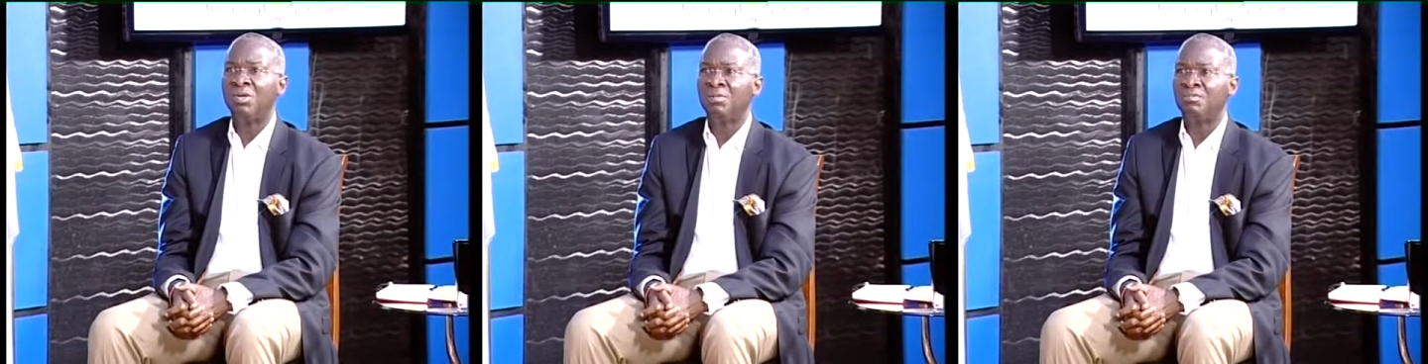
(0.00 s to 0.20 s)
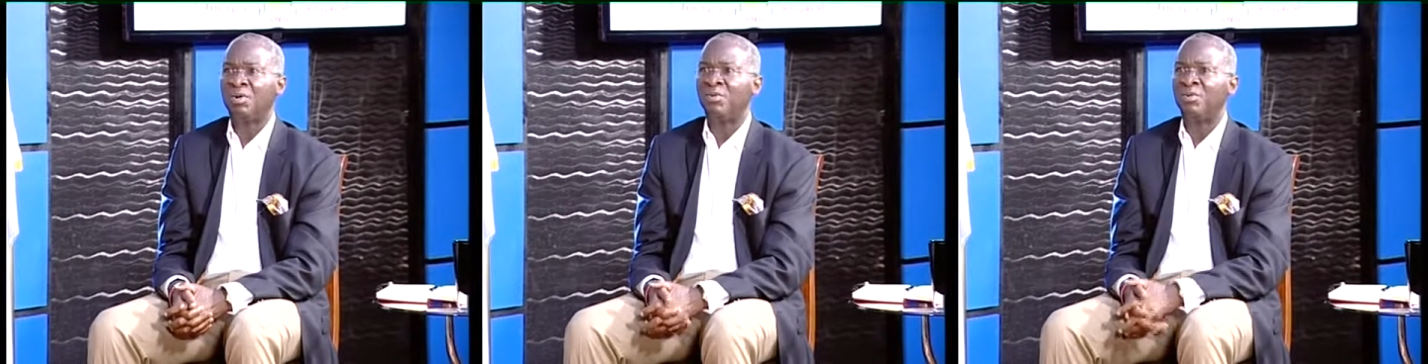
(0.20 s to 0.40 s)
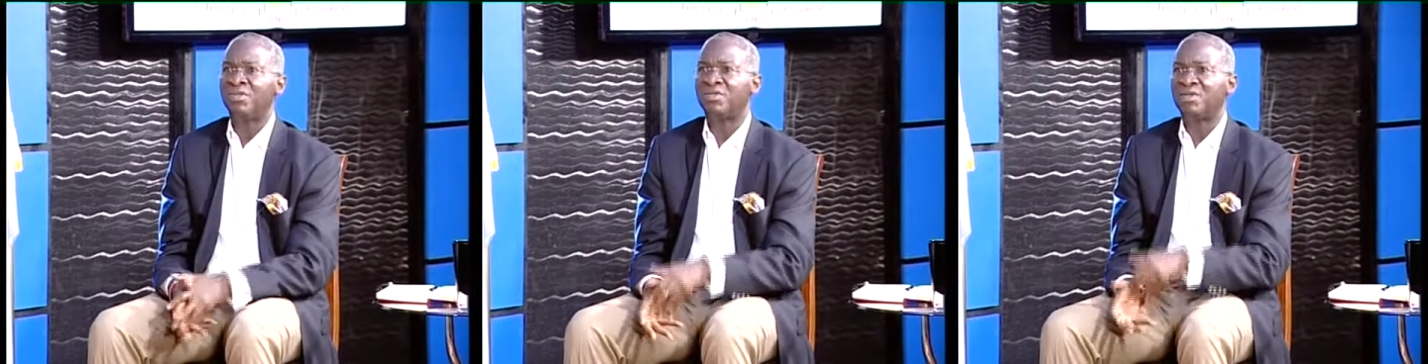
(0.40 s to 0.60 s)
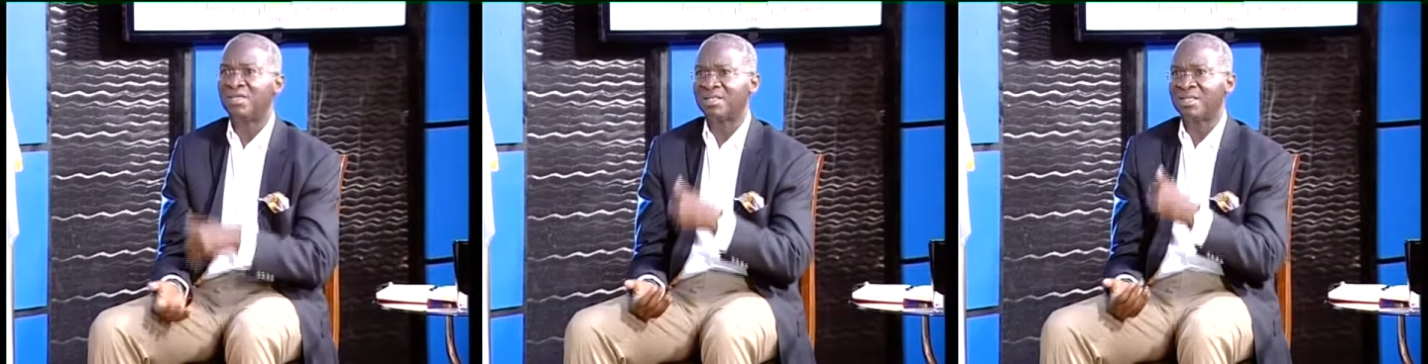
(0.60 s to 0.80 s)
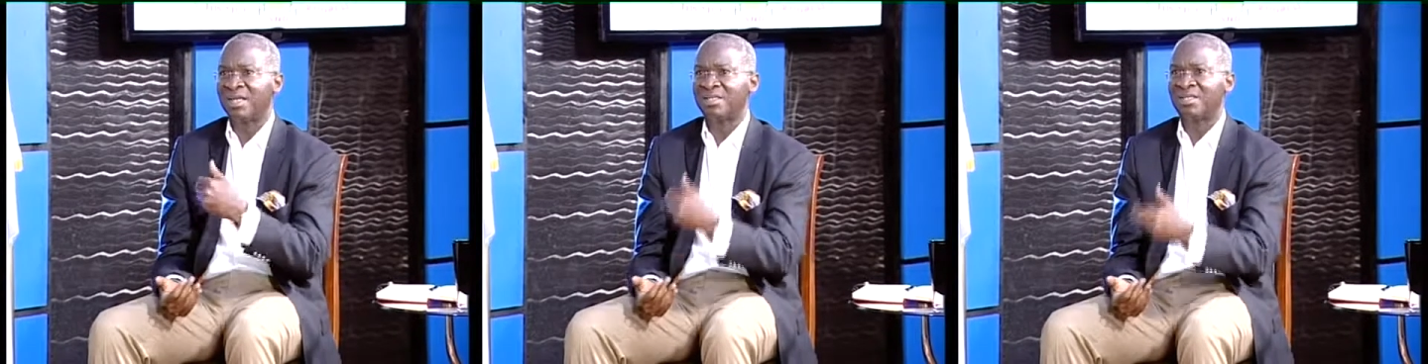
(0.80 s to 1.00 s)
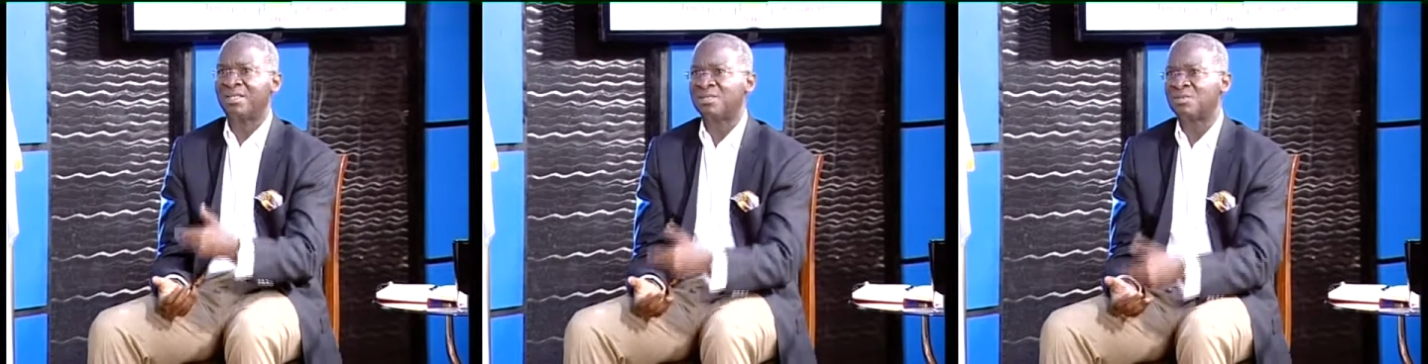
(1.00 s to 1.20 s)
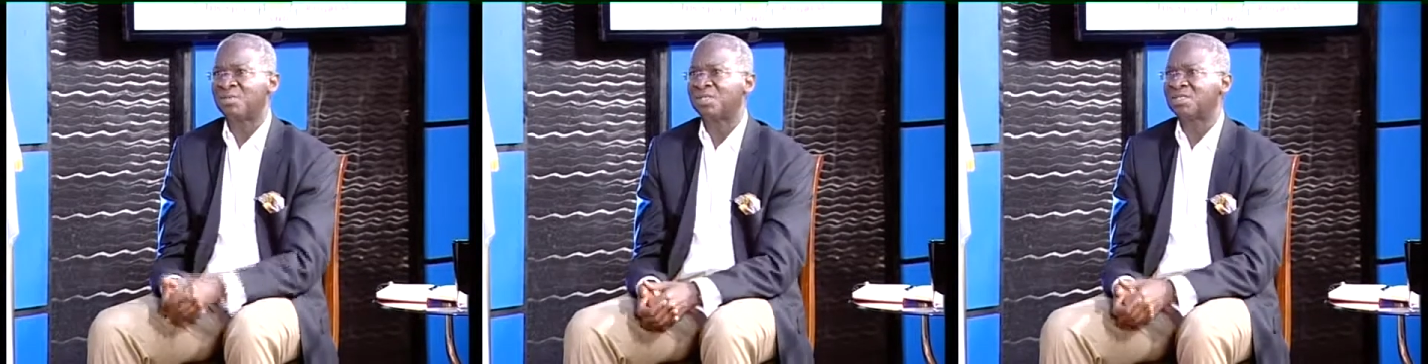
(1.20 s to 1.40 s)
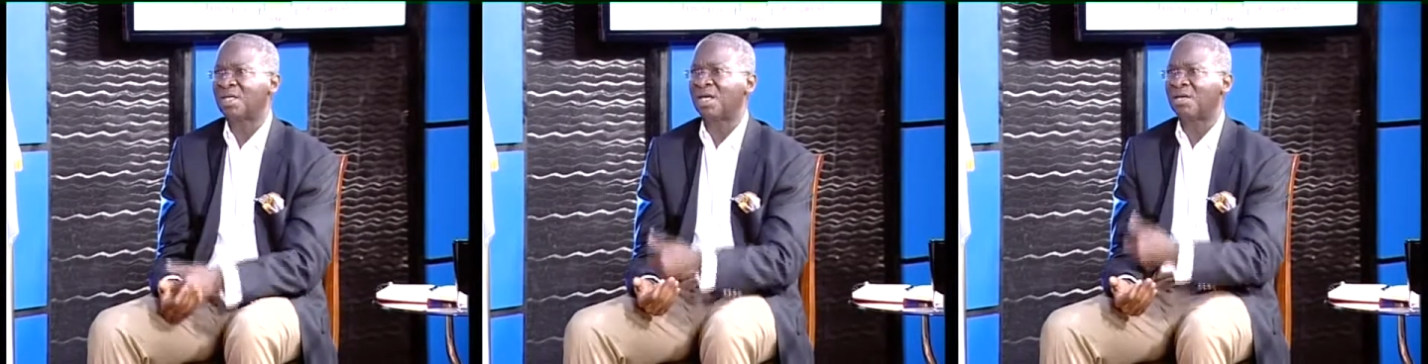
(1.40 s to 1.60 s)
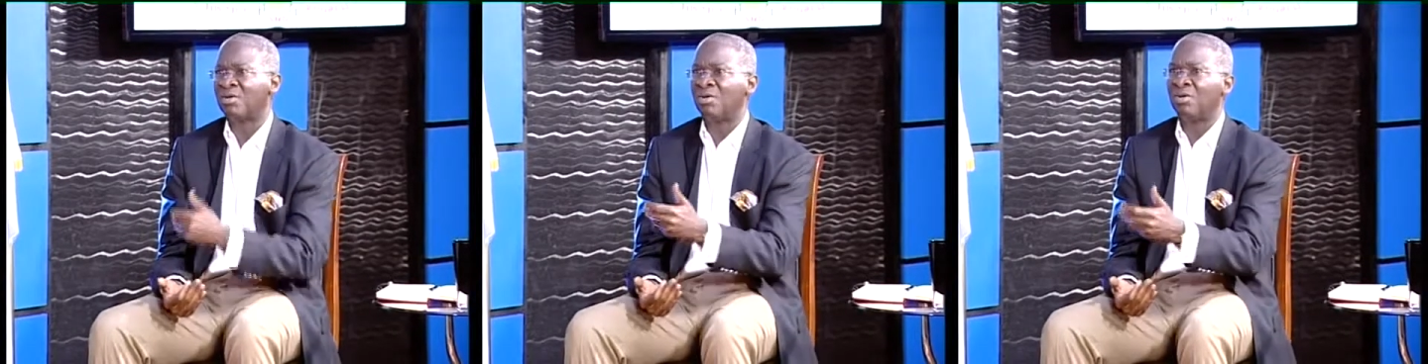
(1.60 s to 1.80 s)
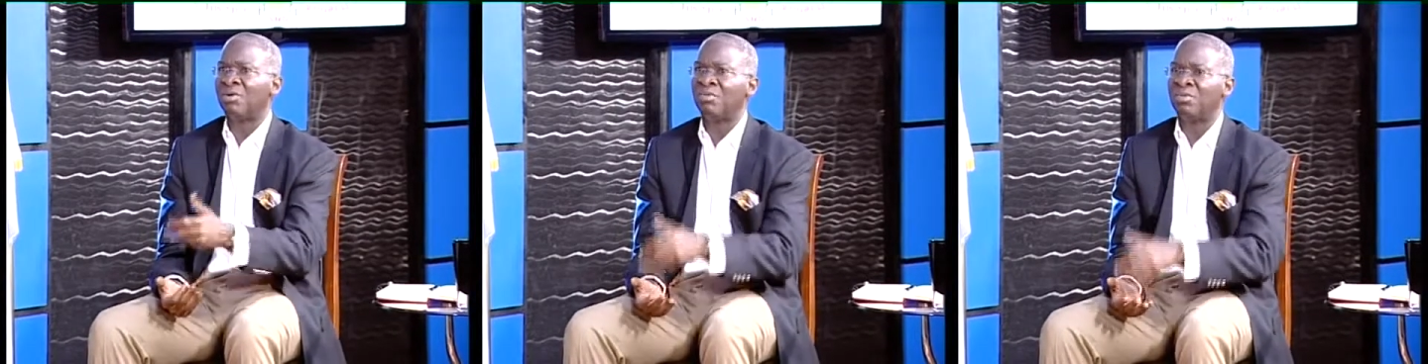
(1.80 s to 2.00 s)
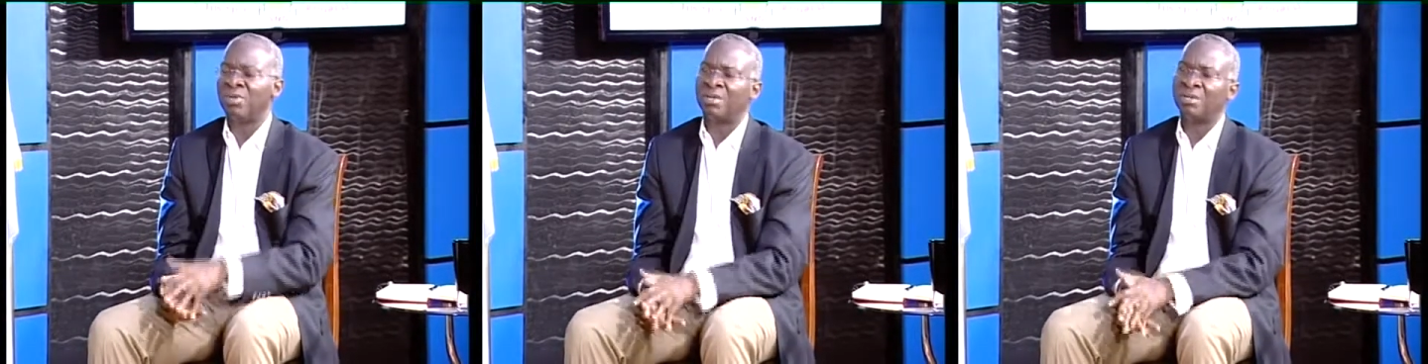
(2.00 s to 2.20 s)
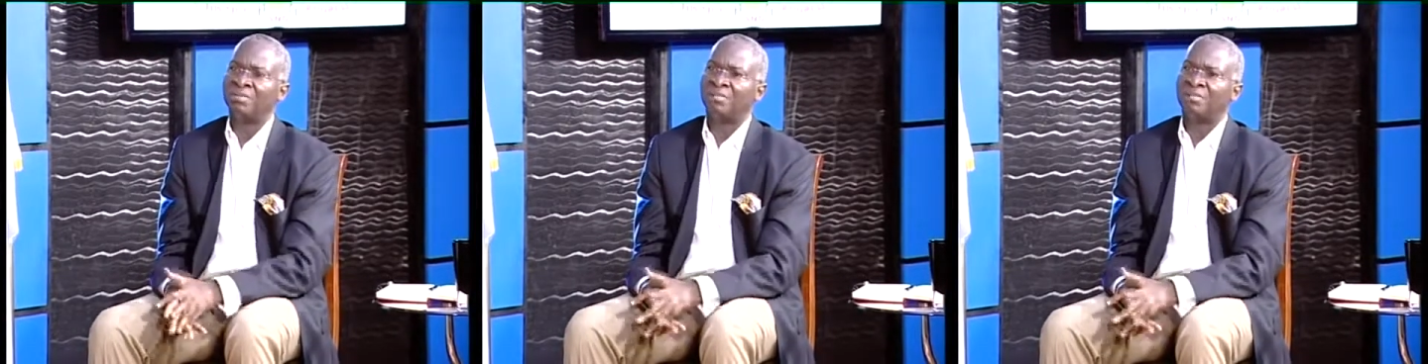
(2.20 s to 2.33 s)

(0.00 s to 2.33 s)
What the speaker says: But we think that a special law will